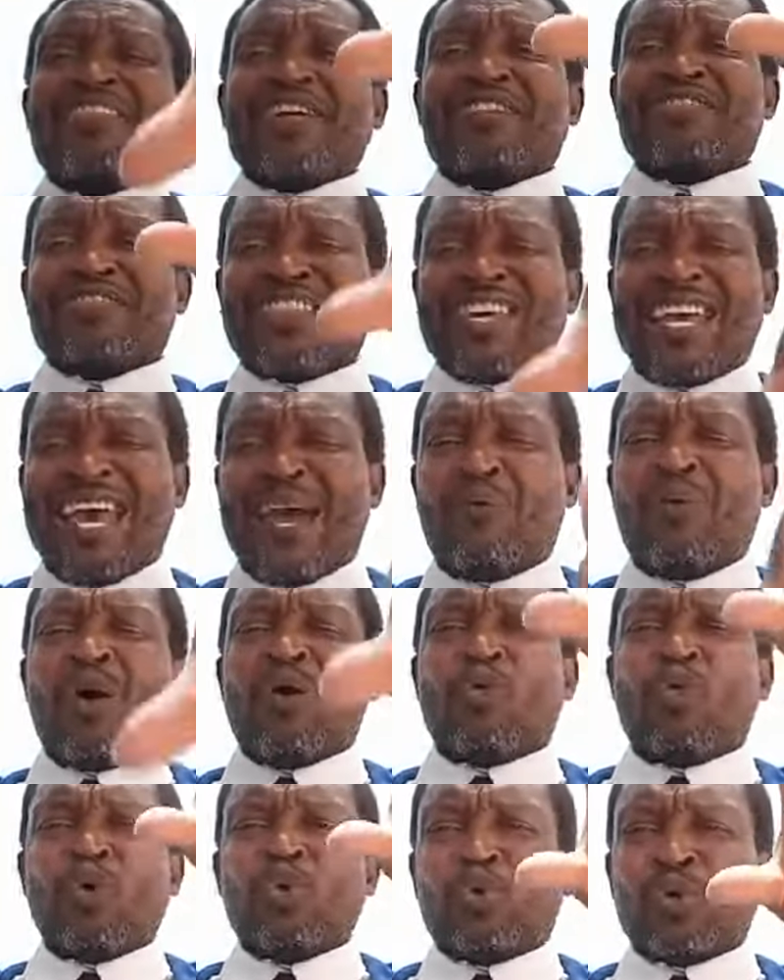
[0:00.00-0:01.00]
that they were
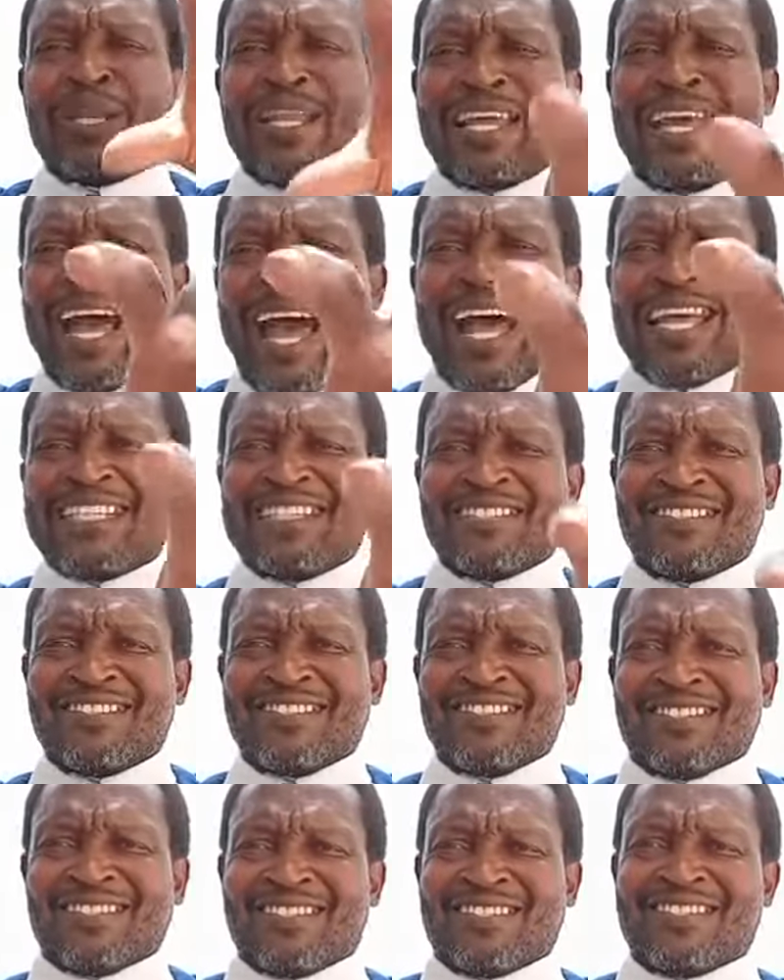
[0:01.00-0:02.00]
going to lay
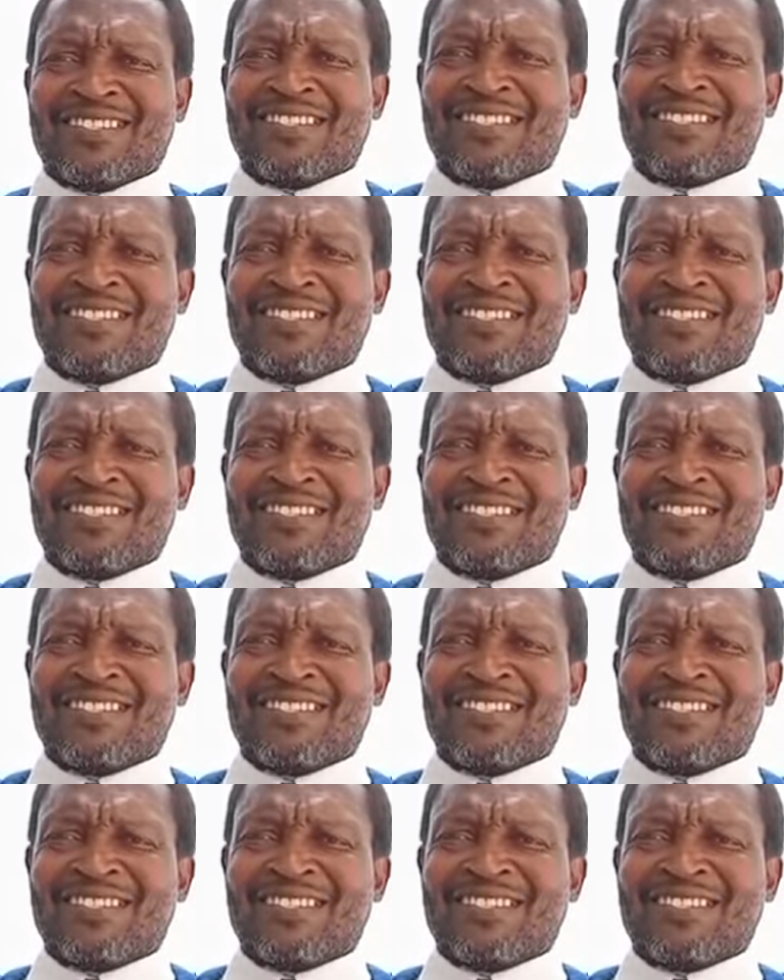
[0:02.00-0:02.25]
hands